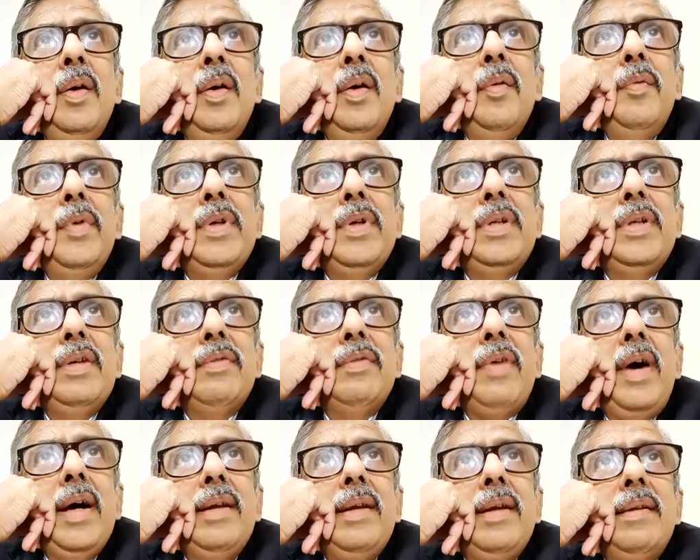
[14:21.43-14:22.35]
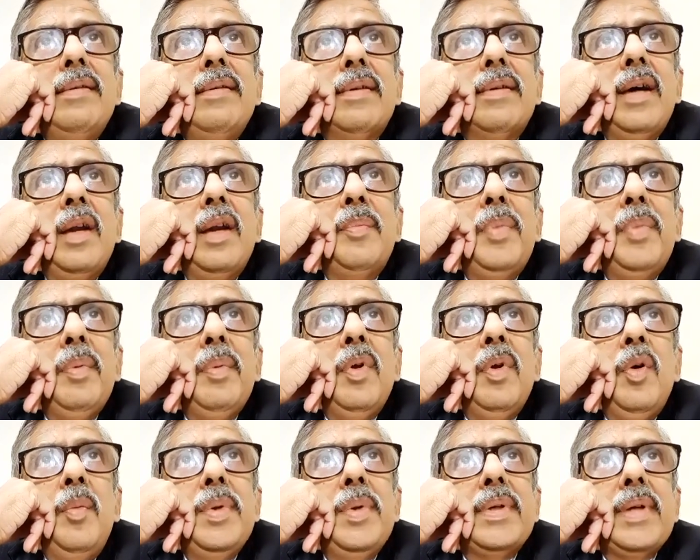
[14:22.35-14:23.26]
which defines culpable
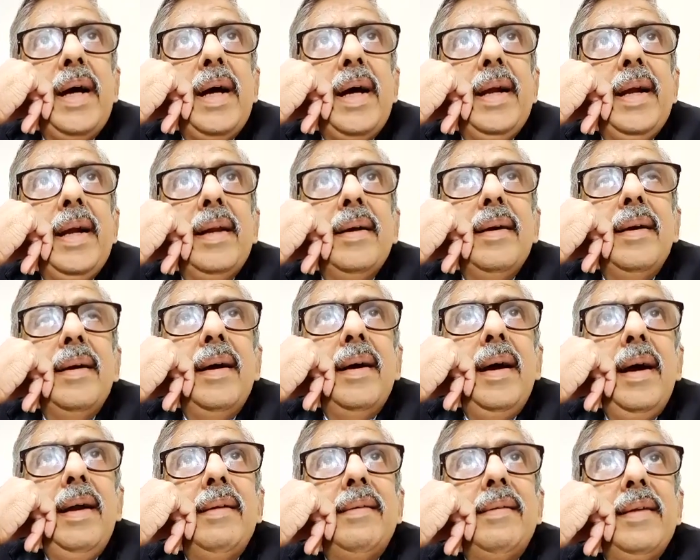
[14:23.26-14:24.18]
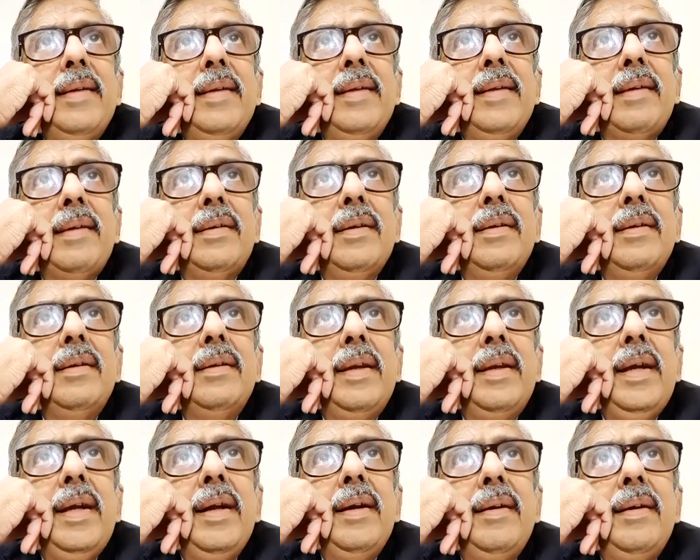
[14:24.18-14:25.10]
homicide, and Section
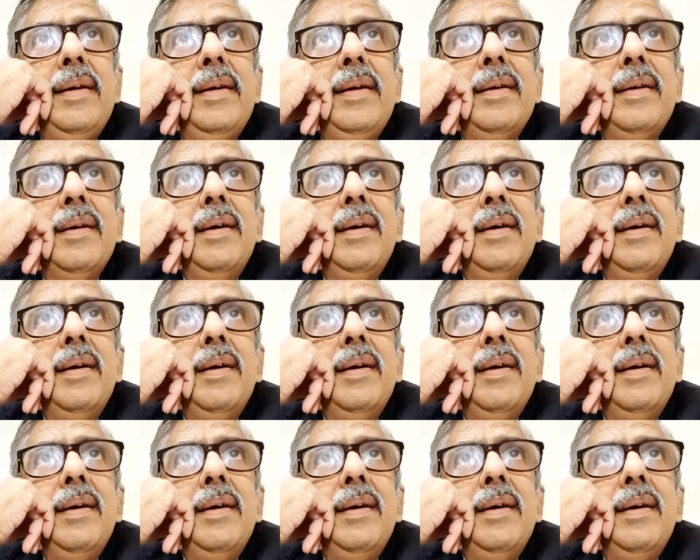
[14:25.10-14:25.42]
300,